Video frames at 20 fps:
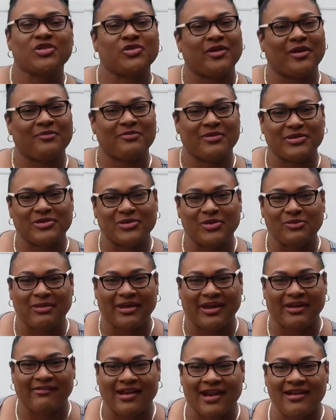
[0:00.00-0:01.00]
our preschool
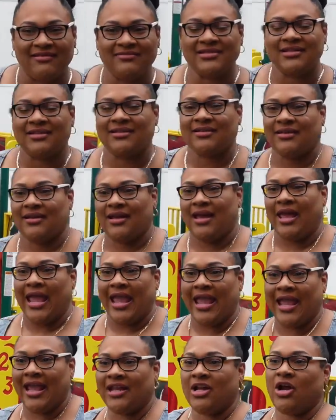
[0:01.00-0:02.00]
playground,
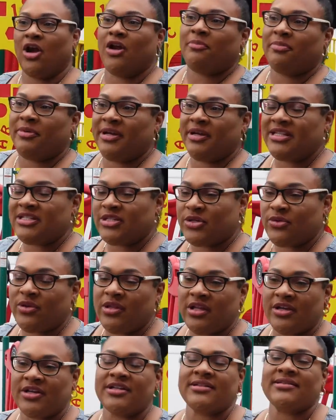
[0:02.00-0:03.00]
and our
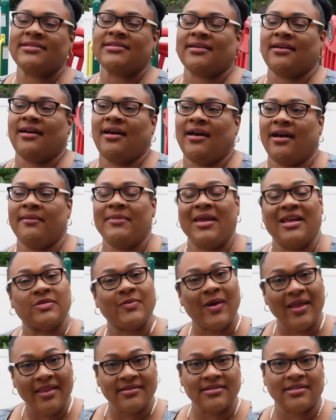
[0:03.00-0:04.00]
preschoolers as
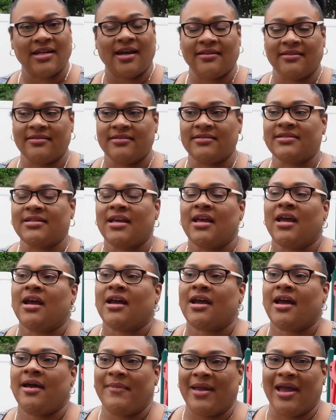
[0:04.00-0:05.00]
well as toddlers
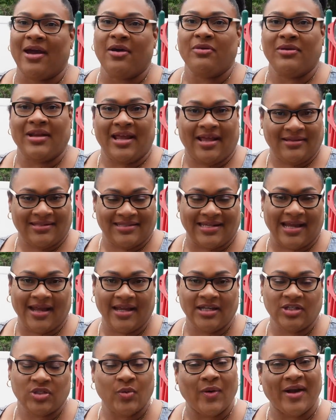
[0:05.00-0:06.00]
come
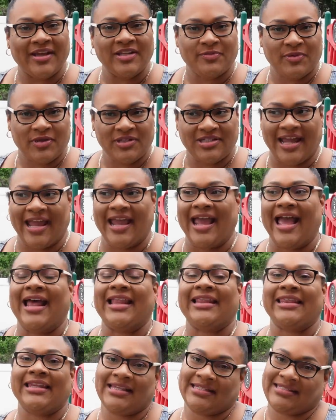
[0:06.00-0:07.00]
outside twice per day, at
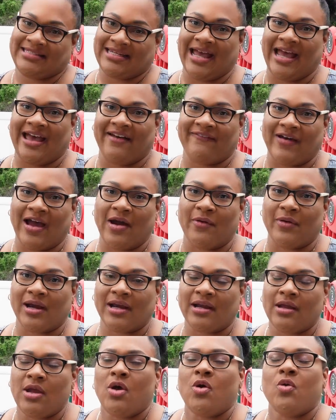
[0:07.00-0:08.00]
least a half hour.
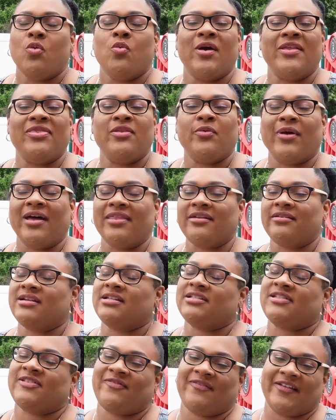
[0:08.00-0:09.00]
When the weather is
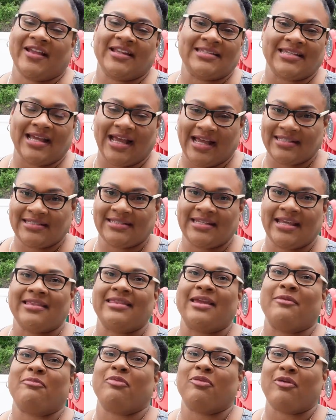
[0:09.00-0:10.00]
fantastic,
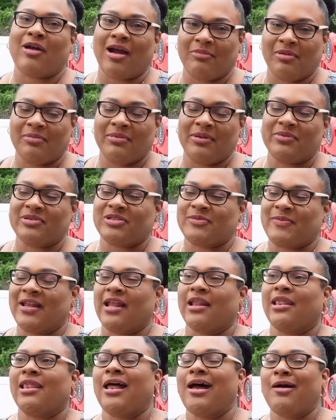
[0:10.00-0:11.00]
they probably will spend a
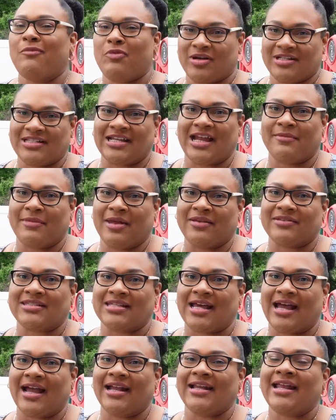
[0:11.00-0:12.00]
lot more time
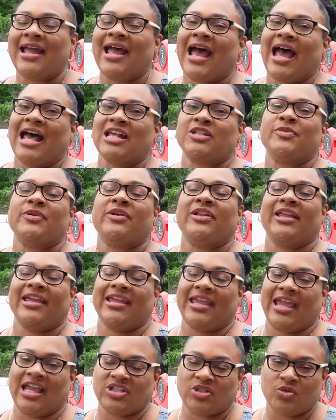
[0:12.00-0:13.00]
outside, as we'll
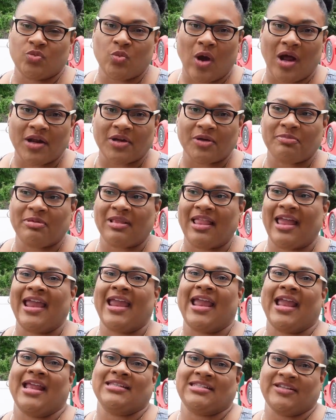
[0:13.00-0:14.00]
engage in water
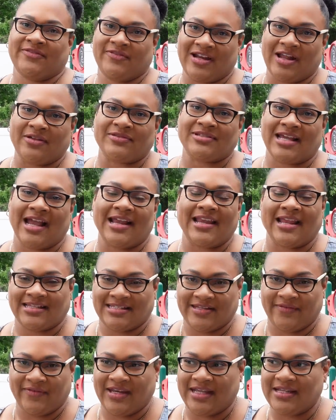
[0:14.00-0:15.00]
play and different outside
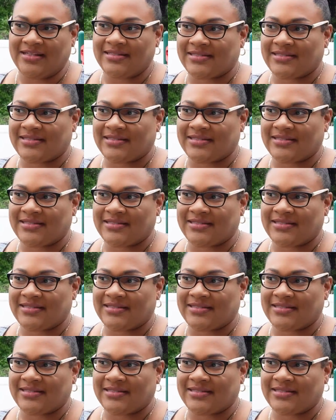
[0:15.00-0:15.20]
activities.